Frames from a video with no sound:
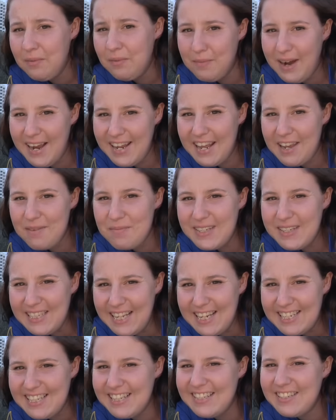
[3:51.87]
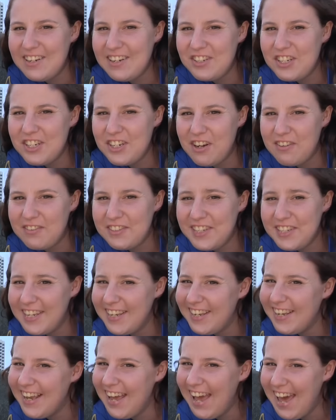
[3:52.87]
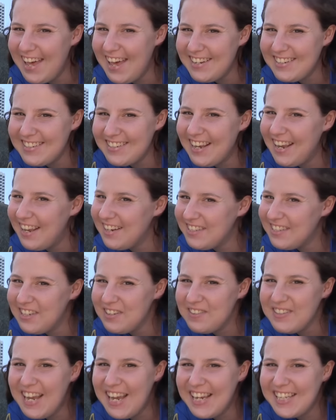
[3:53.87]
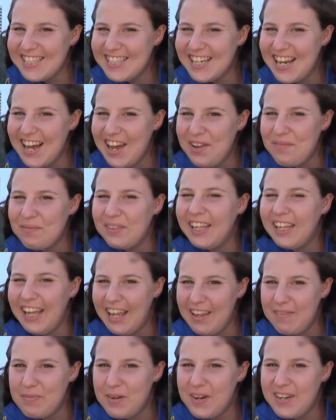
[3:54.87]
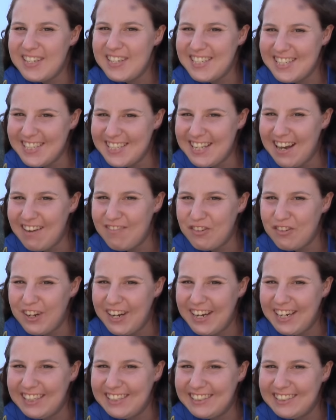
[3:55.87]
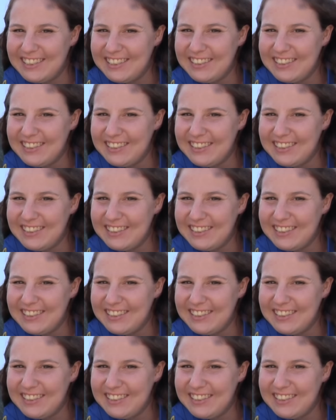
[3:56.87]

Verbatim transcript: My name is Lisa Stojanovski and until next time, keep on discovering.